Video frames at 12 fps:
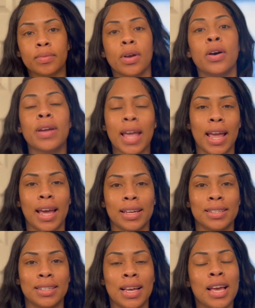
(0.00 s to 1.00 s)
Okay
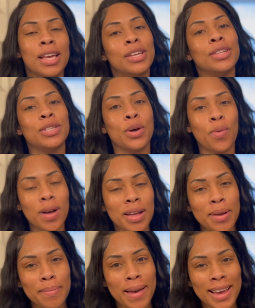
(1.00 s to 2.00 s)
guys, so
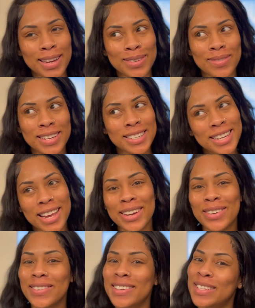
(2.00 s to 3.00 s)
welcome back to my
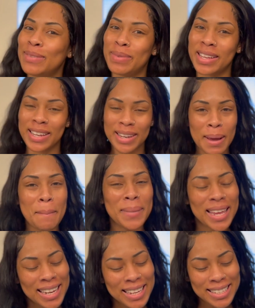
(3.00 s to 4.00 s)
channel. It's been a
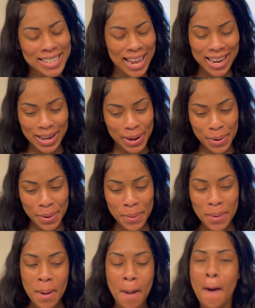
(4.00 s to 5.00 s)
minute, I
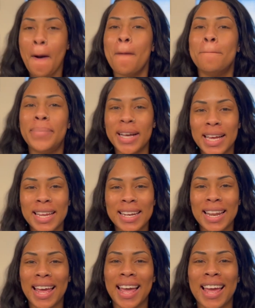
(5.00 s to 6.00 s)
know,
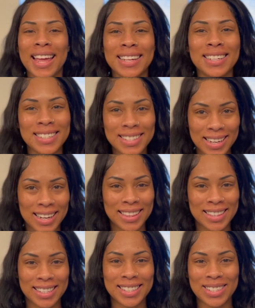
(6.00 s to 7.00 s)
but I just
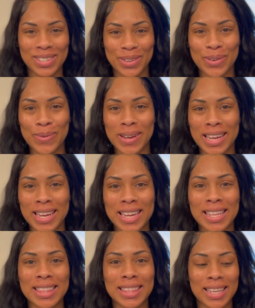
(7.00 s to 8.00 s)
got this new
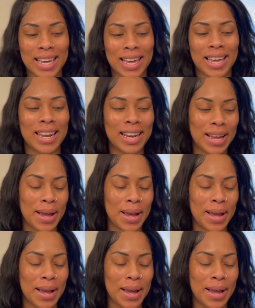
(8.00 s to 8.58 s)
wig that